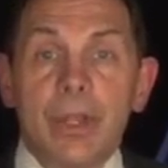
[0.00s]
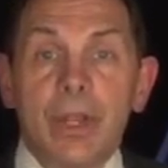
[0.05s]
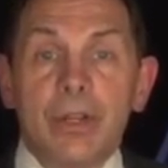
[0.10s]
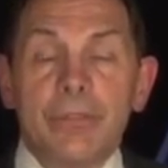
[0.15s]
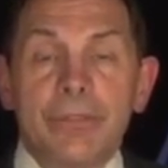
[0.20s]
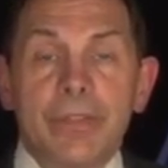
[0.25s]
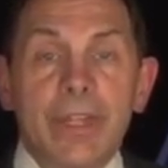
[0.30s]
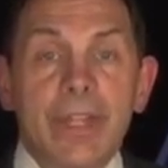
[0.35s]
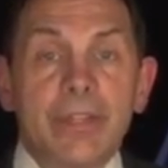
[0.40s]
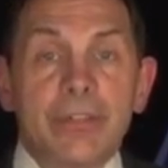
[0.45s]

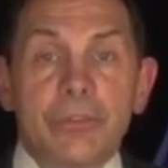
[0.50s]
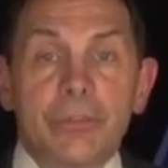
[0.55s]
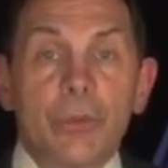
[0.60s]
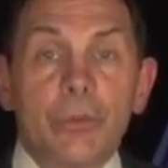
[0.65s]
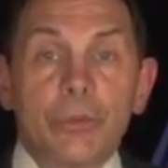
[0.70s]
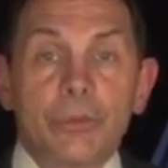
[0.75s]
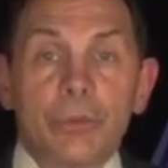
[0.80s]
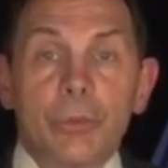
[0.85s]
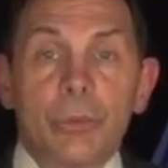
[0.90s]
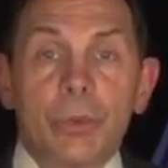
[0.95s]
are VA
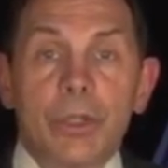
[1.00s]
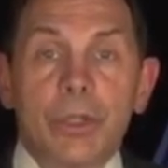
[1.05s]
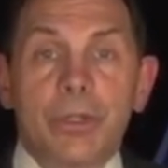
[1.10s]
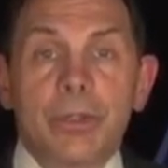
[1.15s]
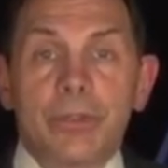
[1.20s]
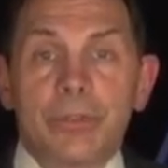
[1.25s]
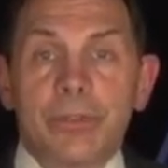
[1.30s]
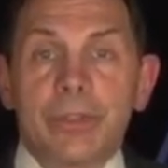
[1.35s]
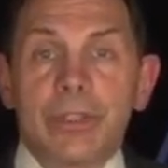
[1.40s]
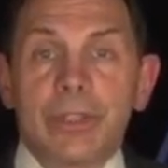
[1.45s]
social
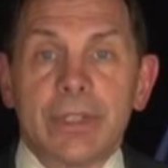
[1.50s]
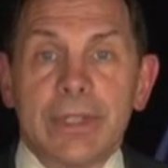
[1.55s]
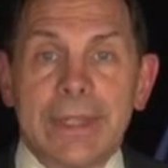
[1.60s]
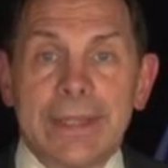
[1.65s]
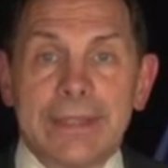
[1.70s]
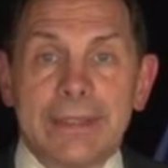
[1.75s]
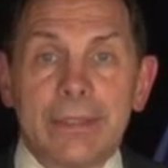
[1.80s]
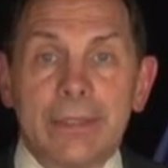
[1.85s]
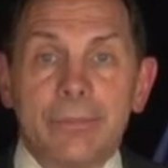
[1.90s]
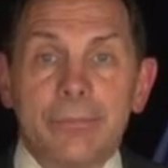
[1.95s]
workers in
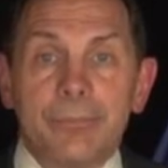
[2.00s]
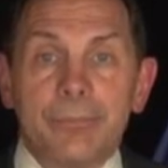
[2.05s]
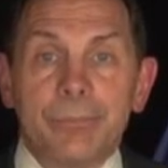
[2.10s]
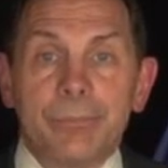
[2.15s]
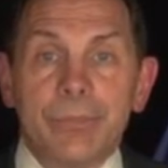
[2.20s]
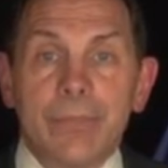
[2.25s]
Atlanta.